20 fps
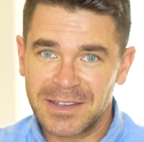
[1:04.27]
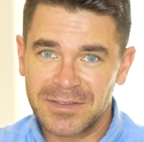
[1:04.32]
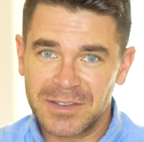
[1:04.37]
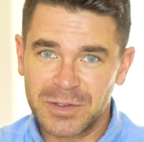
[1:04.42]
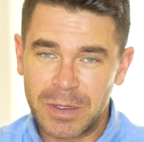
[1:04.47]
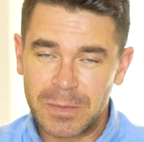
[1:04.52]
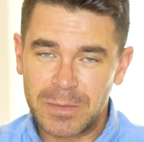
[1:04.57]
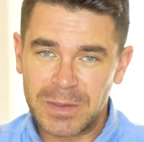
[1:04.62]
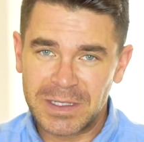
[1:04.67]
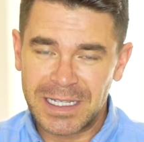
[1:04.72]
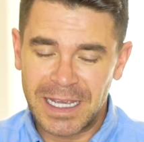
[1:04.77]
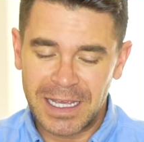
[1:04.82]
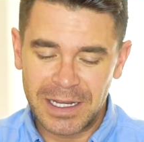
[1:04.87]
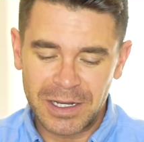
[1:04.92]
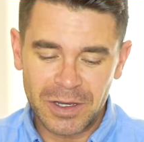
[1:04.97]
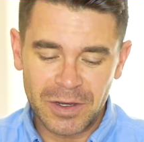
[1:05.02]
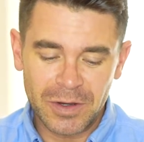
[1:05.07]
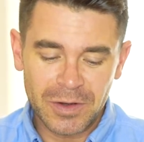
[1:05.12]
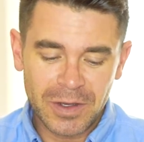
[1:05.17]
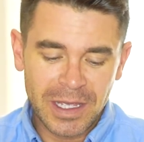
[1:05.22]
of sweet
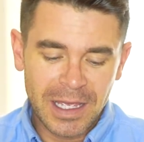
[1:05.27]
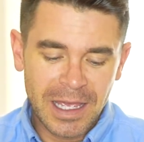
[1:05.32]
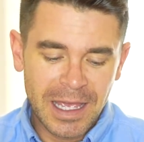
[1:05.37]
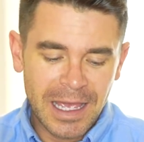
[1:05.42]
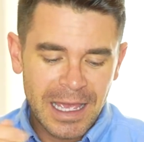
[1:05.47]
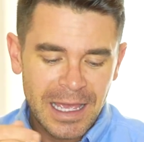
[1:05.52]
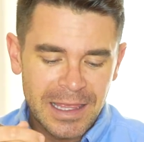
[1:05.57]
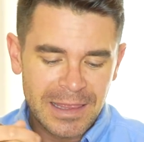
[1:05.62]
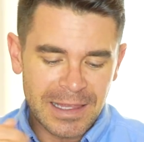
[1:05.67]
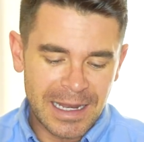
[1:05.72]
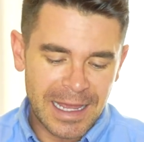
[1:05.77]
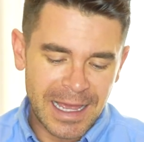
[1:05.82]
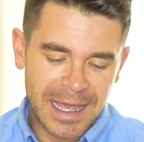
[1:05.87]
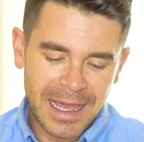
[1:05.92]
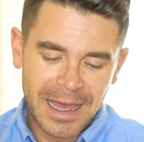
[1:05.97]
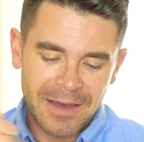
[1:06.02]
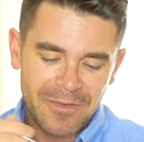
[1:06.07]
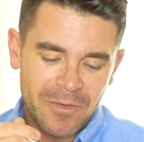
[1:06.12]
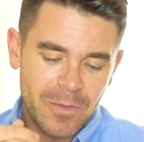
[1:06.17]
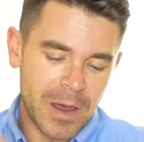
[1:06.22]
potato, and then I
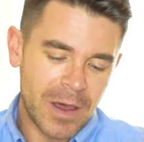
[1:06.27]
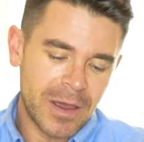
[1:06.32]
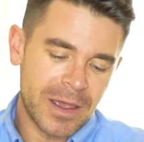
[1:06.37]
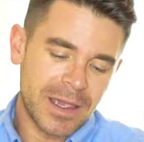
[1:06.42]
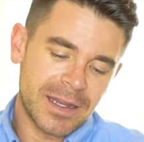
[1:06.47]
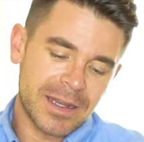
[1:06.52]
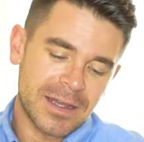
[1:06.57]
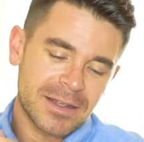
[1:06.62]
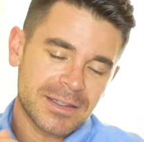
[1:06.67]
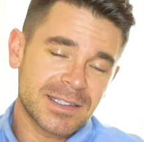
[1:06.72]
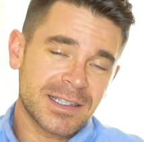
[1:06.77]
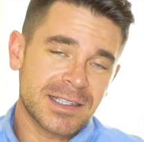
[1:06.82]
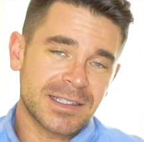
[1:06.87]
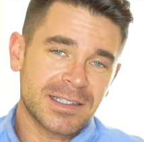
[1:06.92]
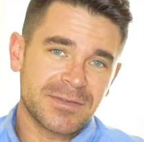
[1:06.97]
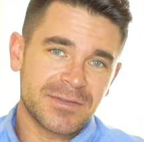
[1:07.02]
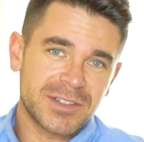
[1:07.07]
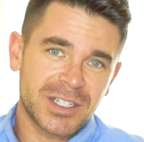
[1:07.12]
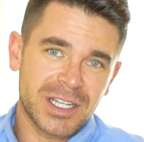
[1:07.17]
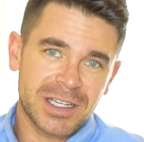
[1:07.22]
have about 8
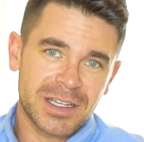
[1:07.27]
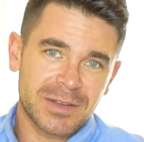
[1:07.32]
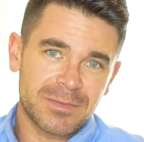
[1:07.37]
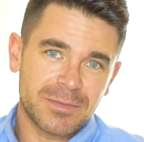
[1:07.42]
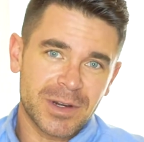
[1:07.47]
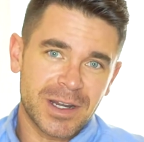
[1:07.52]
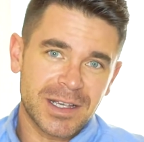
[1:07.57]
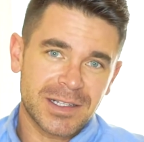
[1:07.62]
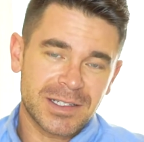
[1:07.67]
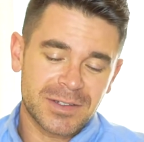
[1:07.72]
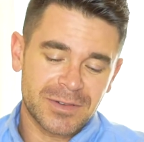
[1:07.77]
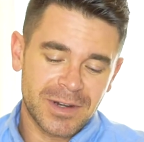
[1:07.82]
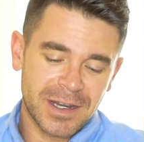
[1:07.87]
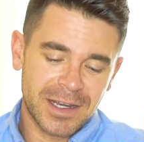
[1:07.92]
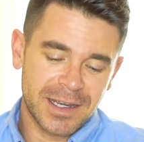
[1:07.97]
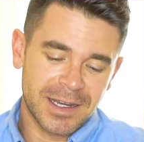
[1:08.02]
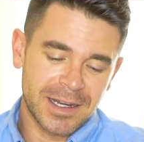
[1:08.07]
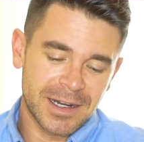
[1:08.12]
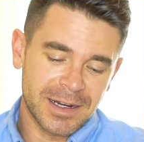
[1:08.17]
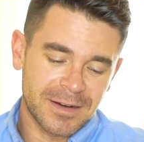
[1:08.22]
ounces of chicken breast right
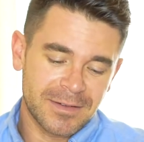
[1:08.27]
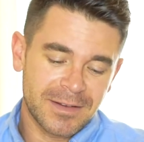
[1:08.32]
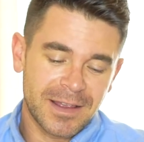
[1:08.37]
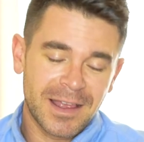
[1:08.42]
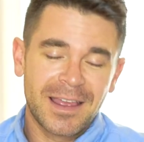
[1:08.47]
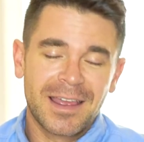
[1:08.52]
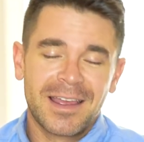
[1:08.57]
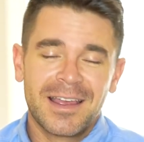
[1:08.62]
here.